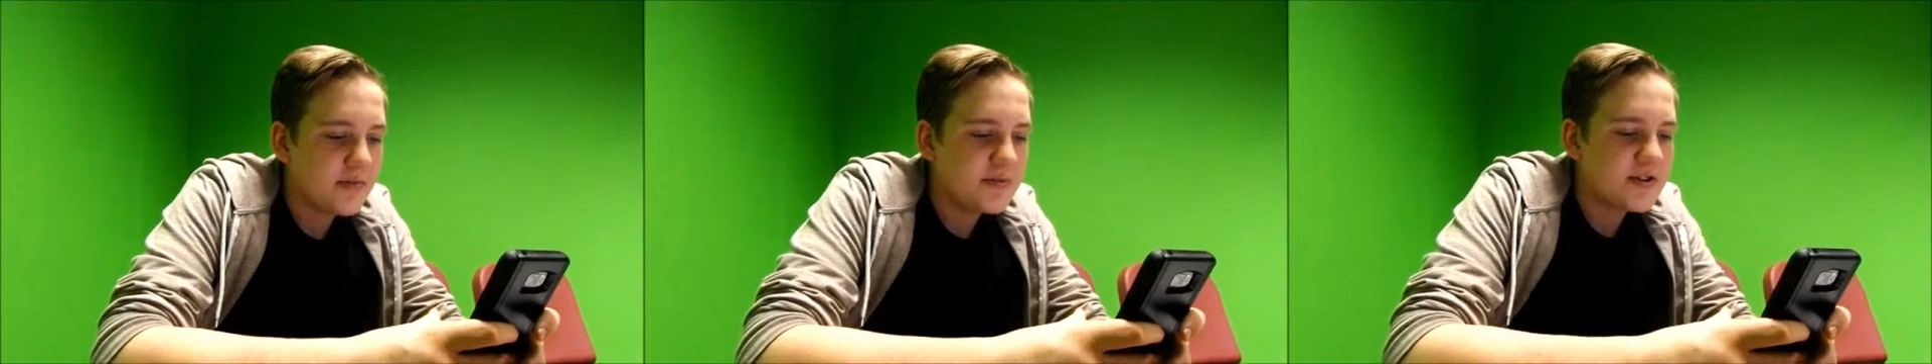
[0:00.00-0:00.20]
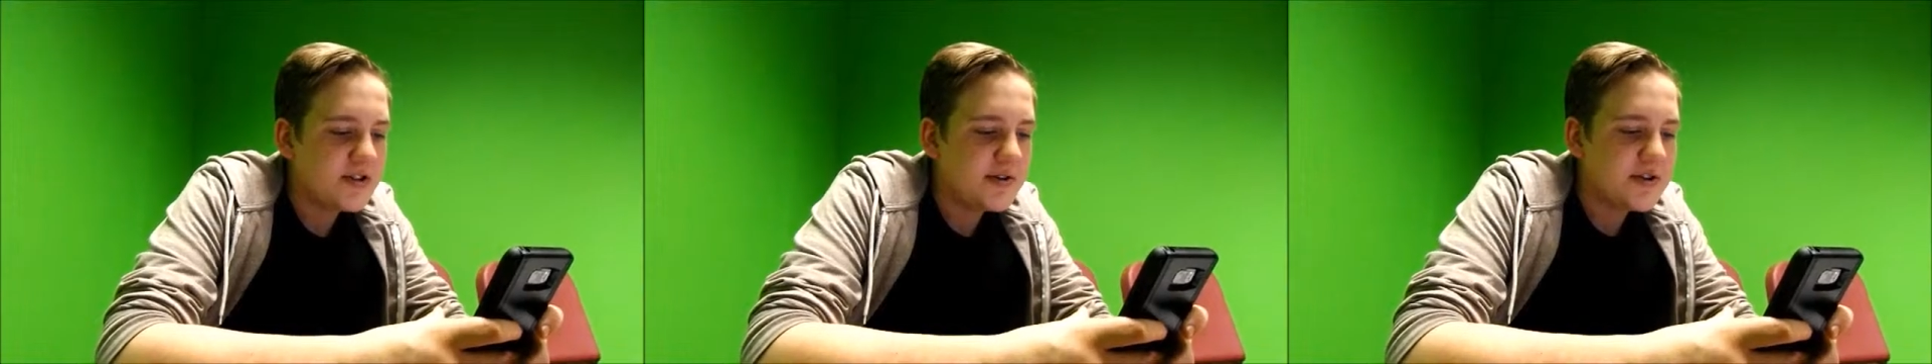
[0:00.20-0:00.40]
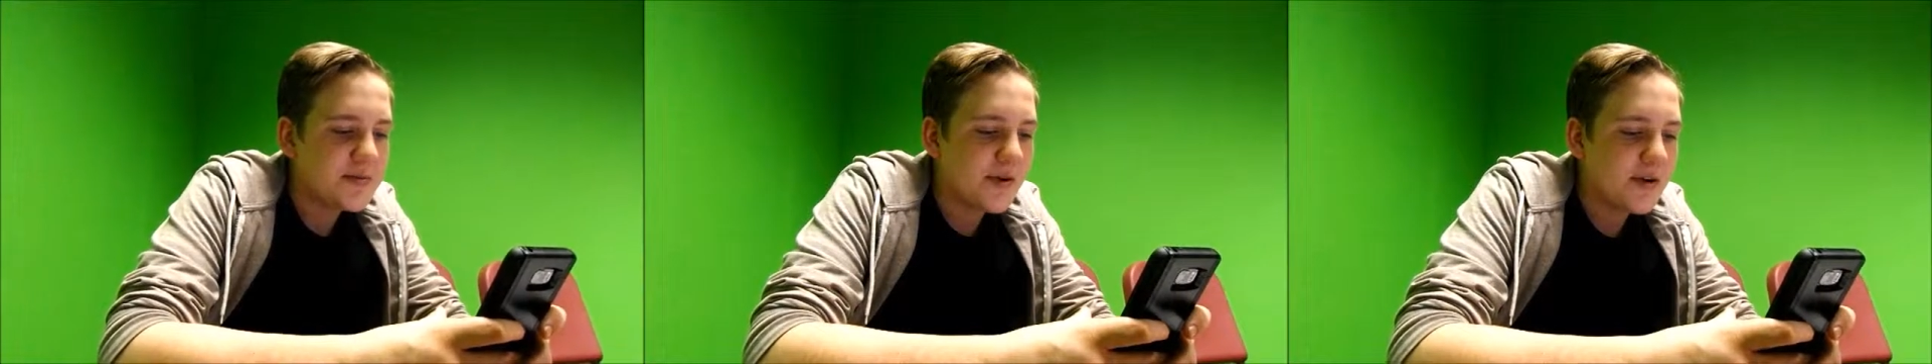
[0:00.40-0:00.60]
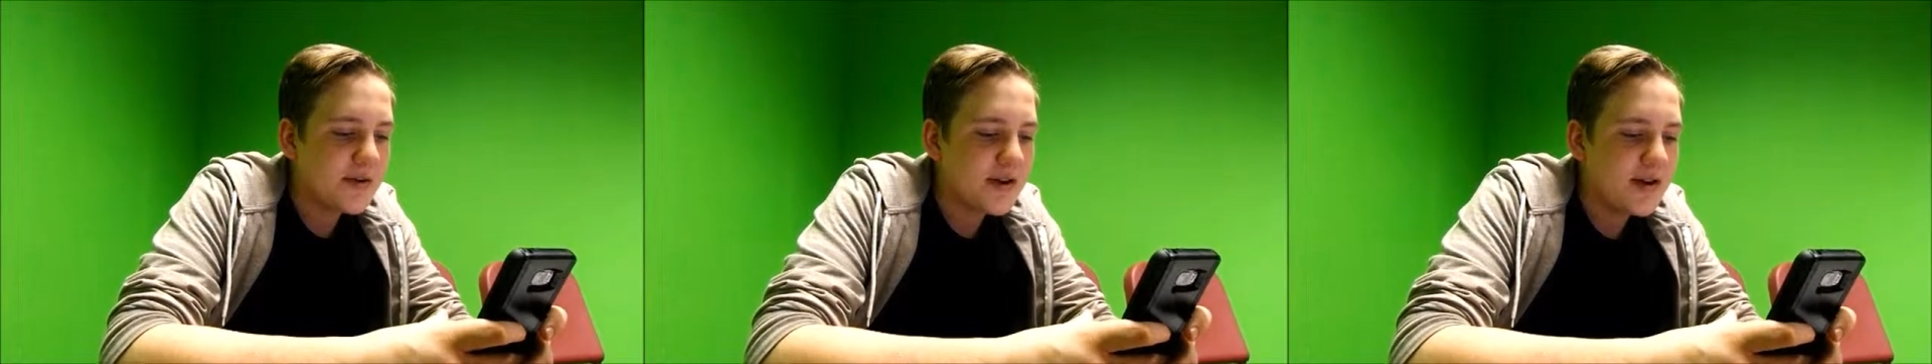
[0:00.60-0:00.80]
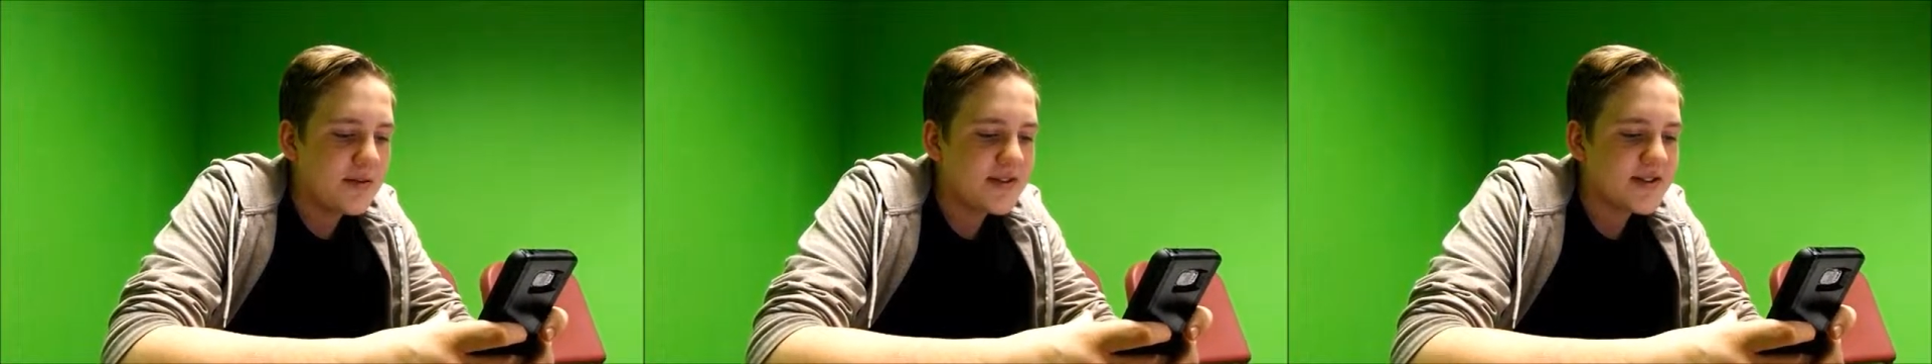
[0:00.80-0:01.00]
was too small and
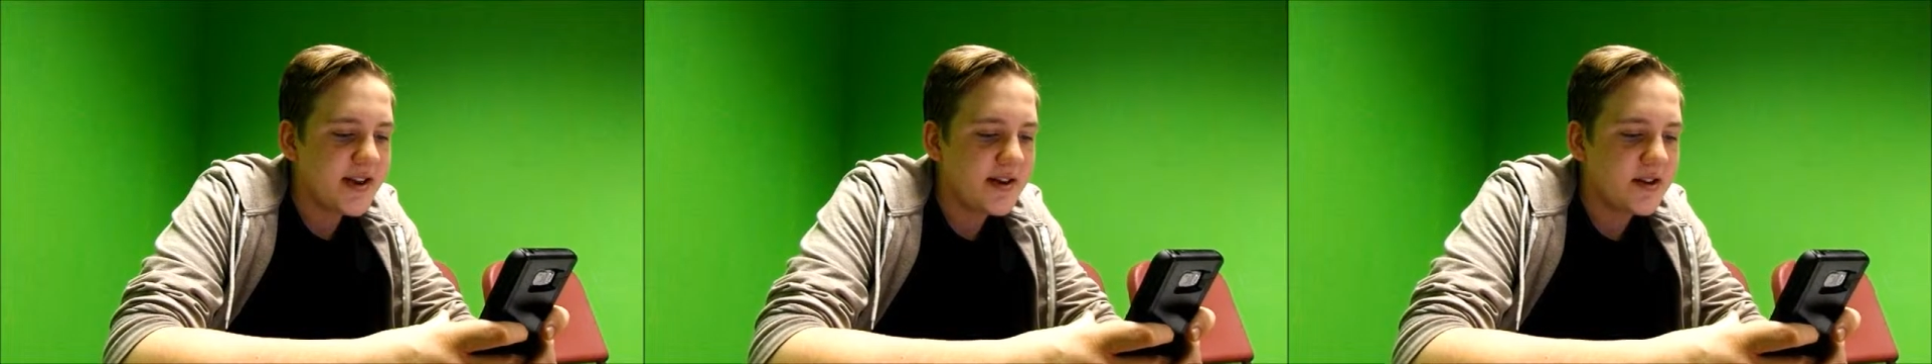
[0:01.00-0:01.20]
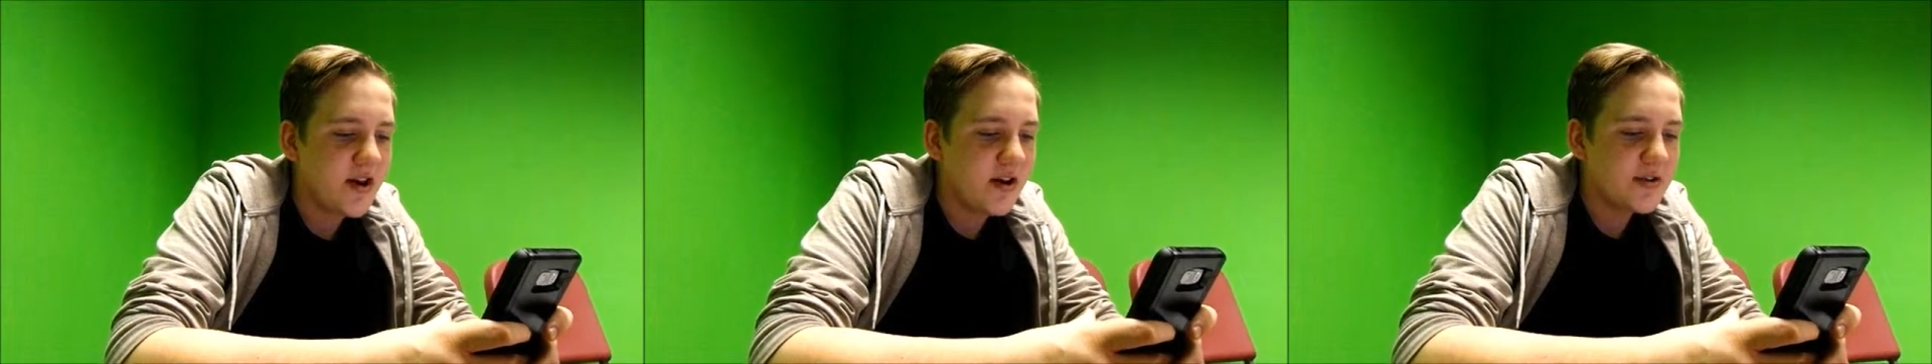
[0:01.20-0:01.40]
cute to say no,